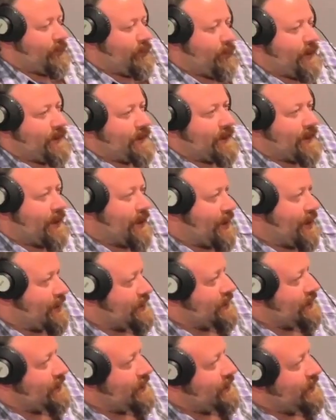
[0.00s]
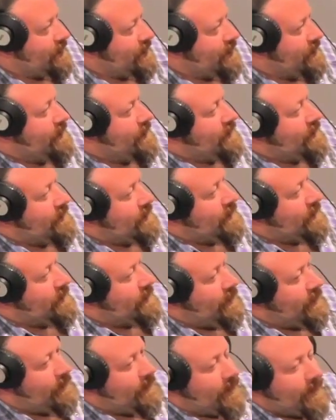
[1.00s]
Hoyt Axton. So,
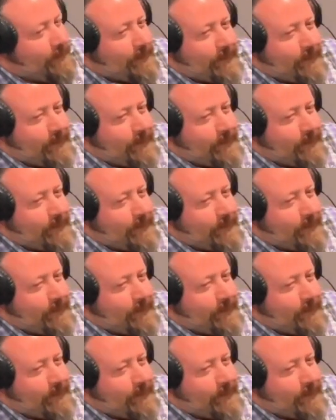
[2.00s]
Yep,